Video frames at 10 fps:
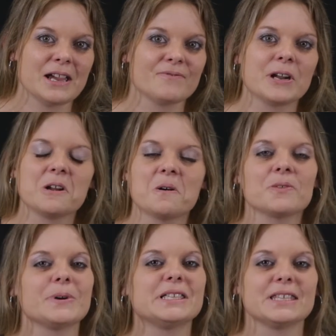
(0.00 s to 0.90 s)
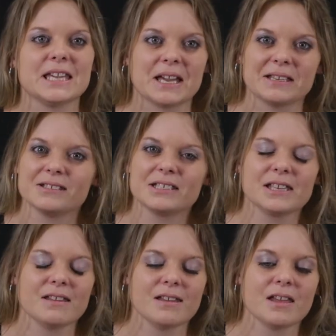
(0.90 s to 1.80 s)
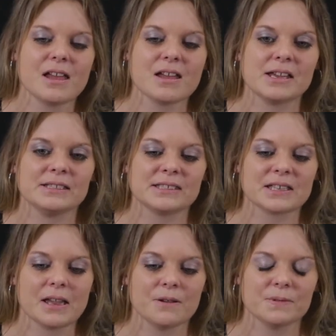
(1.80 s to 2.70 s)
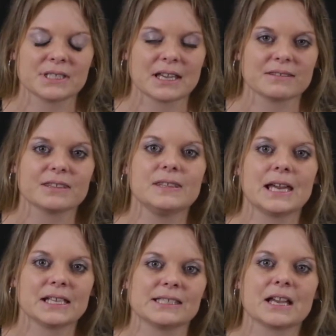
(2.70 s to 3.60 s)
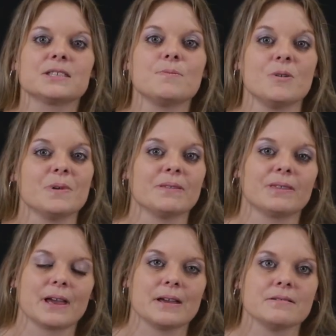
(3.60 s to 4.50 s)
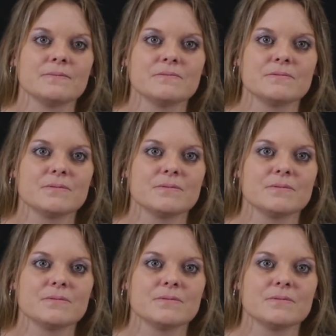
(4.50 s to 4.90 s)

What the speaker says: I read it all the way to the end. And it was at that exact moment that